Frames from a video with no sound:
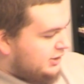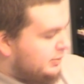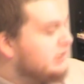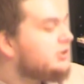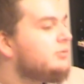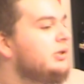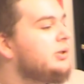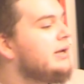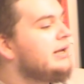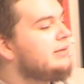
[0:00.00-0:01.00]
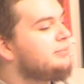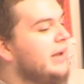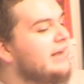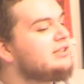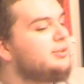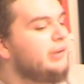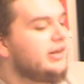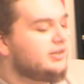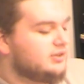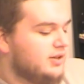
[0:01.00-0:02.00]
Especially when you get past the
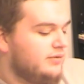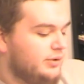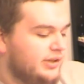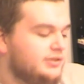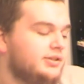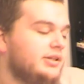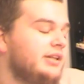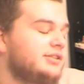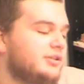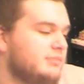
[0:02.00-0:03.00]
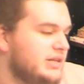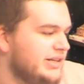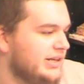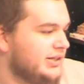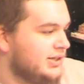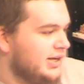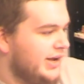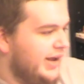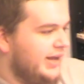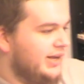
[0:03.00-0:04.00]
beginner's level into an intermediate
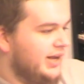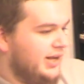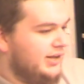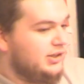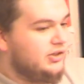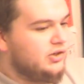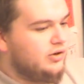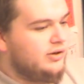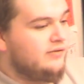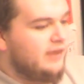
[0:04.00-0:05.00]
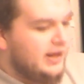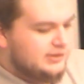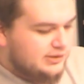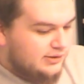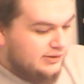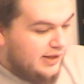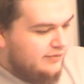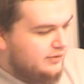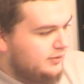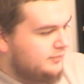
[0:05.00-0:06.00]
and a advanced
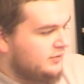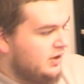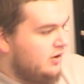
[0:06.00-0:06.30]
level.